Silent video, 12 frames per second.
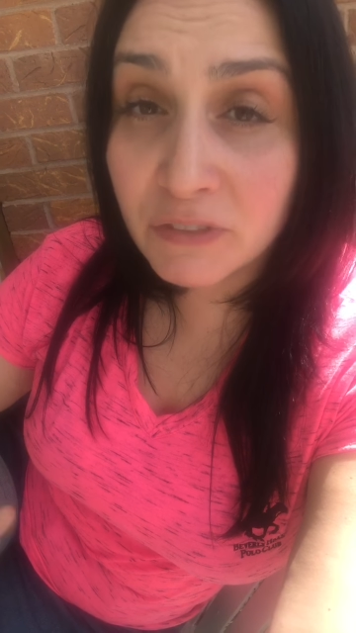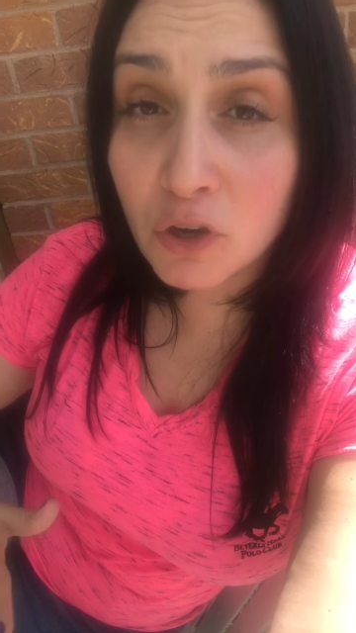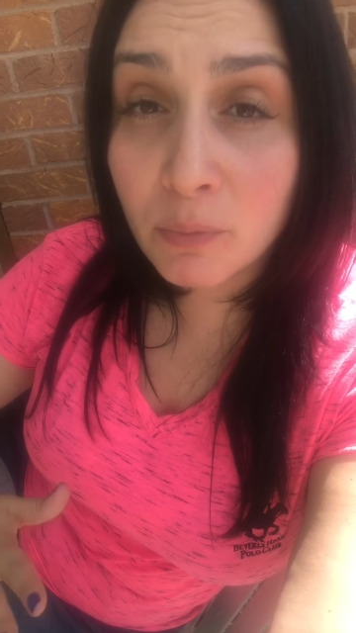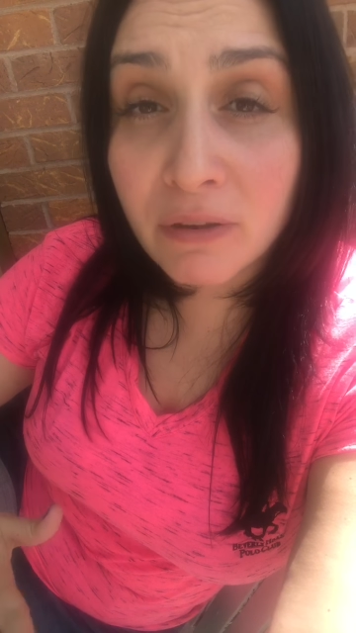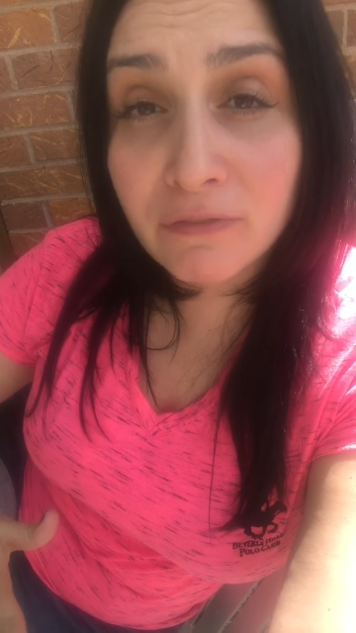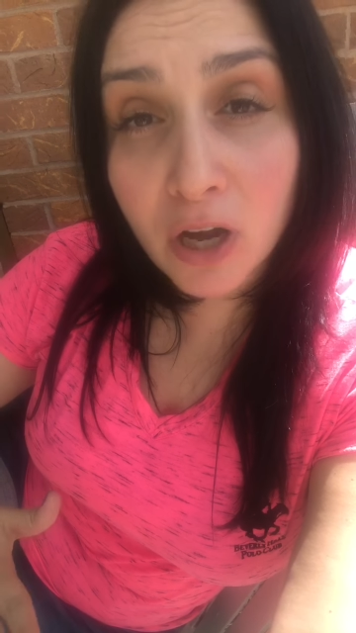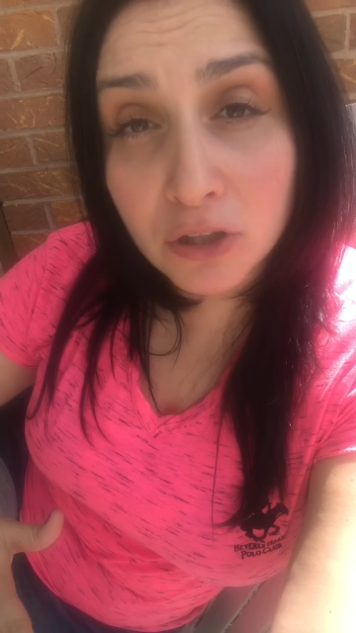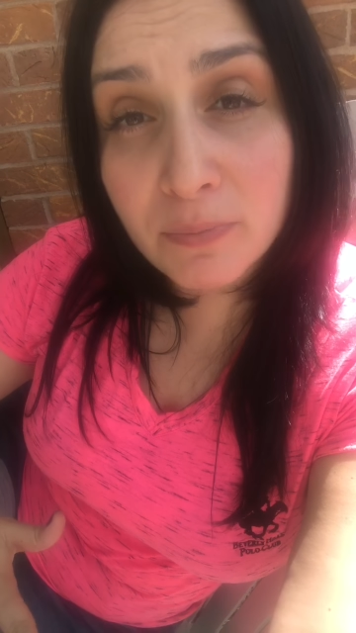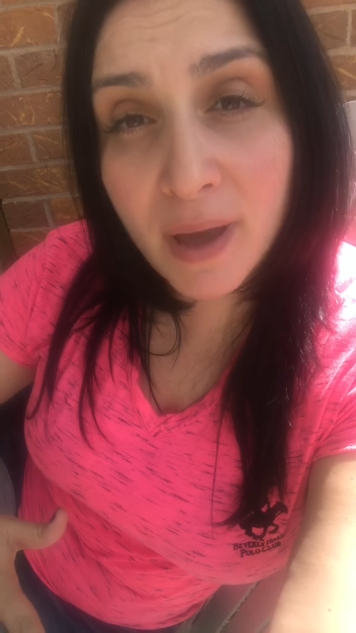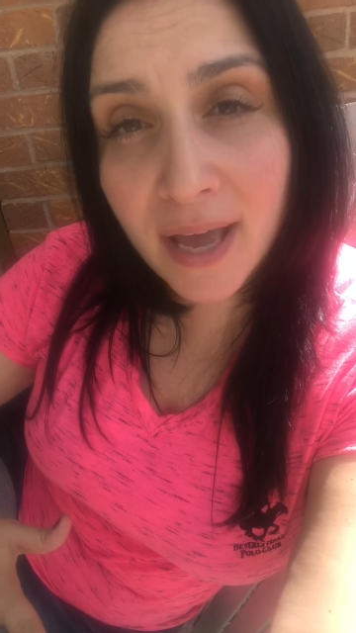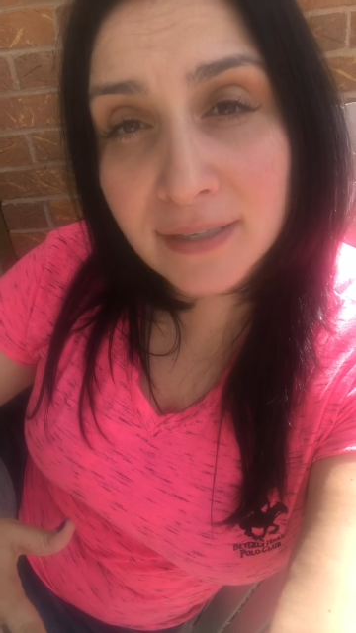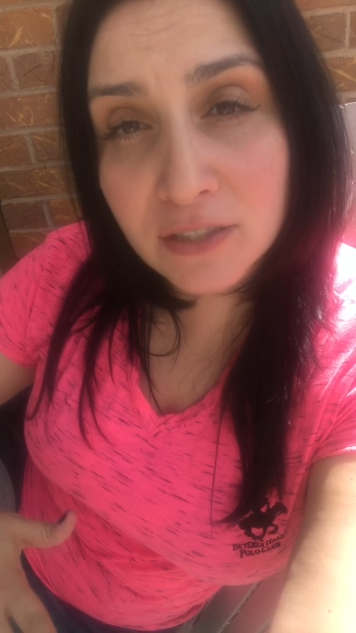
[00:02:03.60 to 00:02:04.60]
though my father
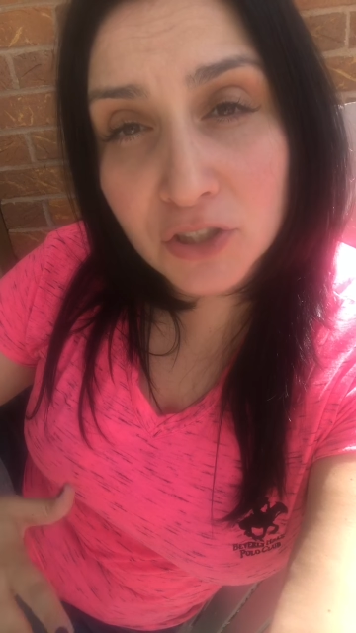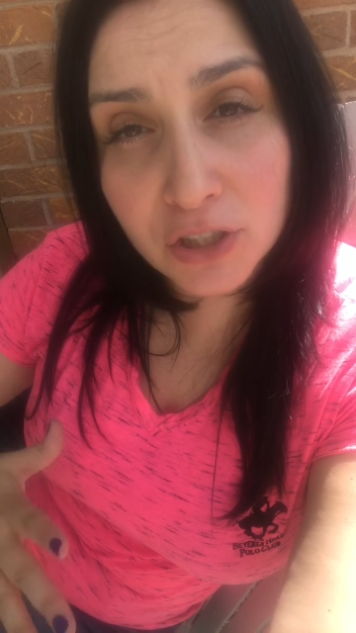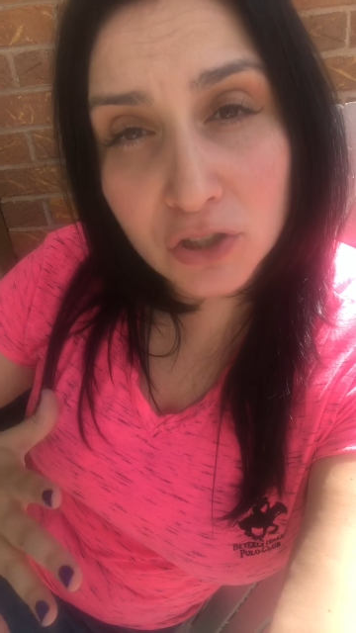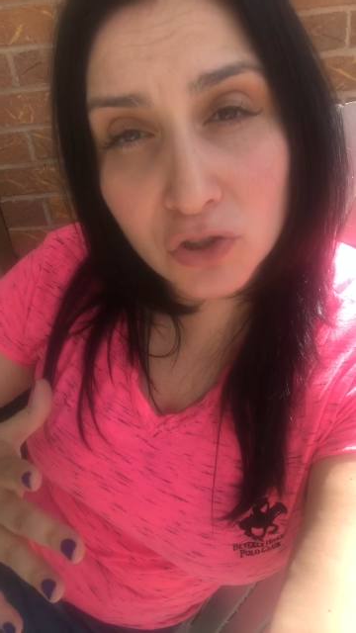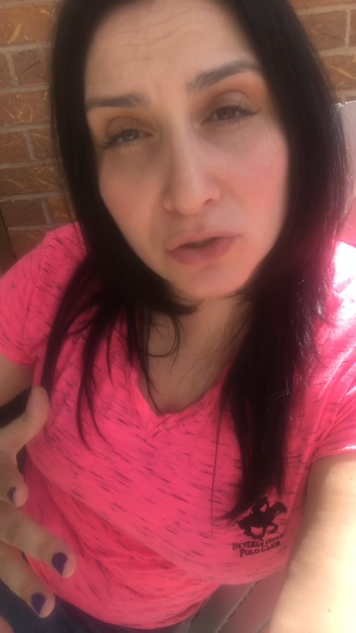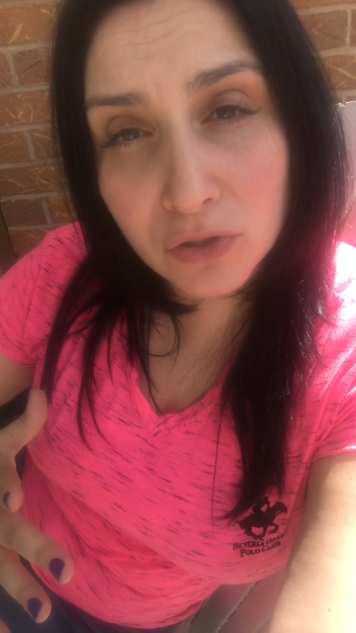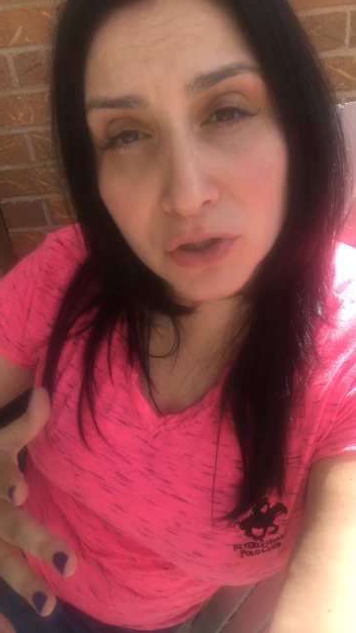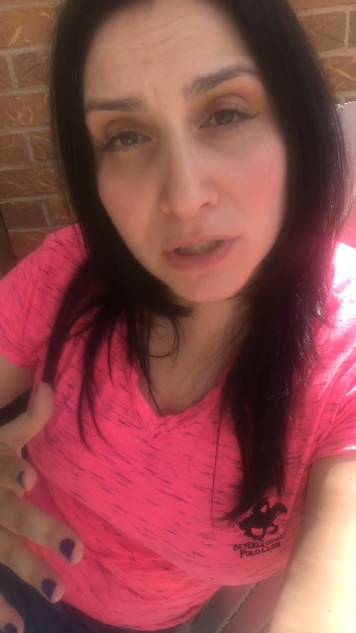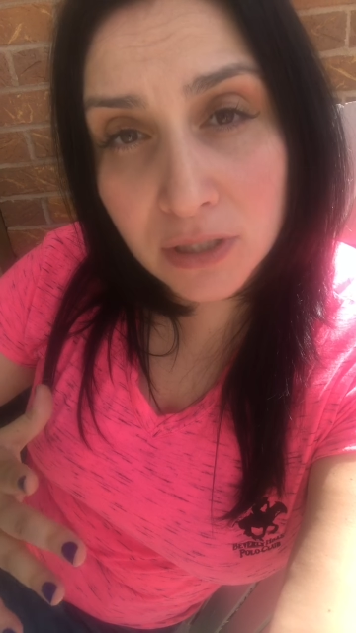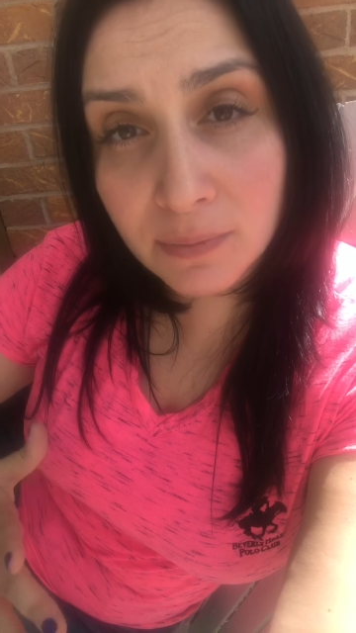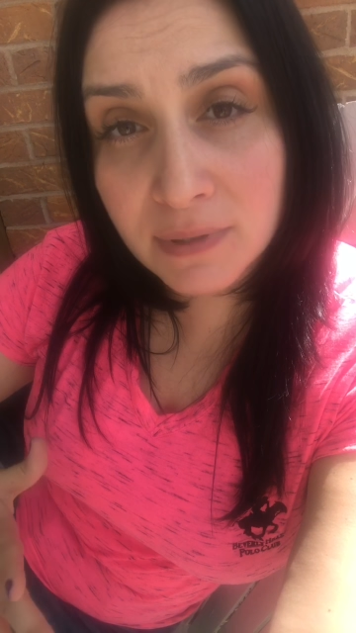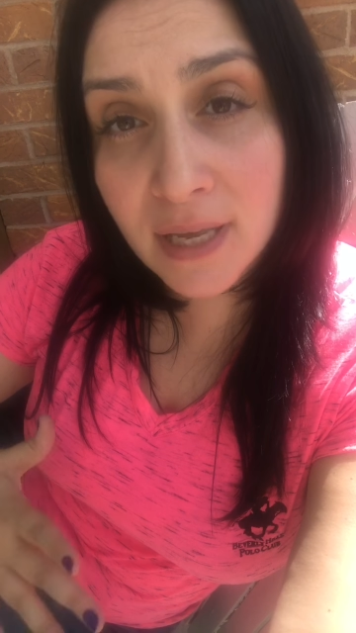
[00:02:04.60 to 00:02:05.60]
passed and
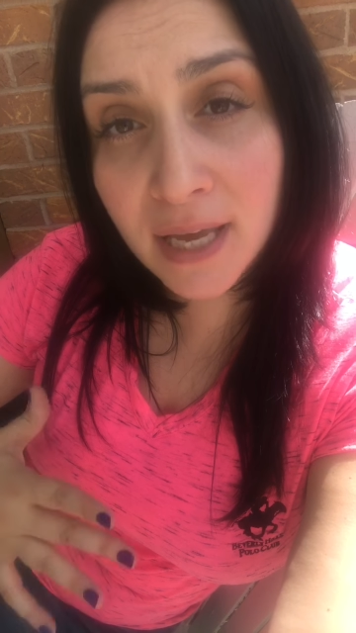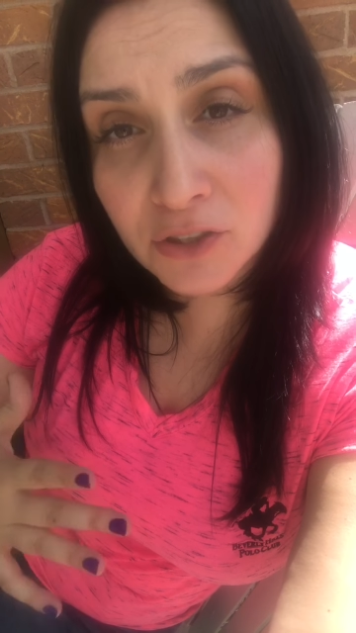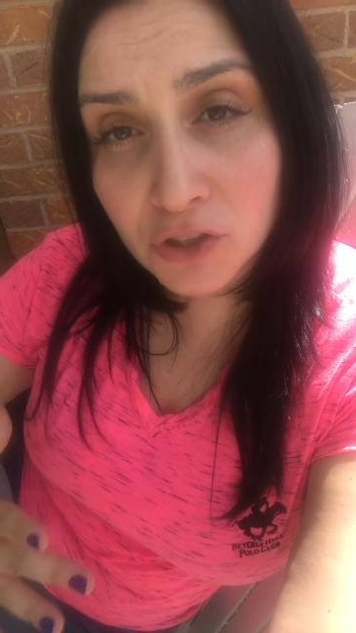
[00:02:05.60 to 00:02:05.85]
she's upset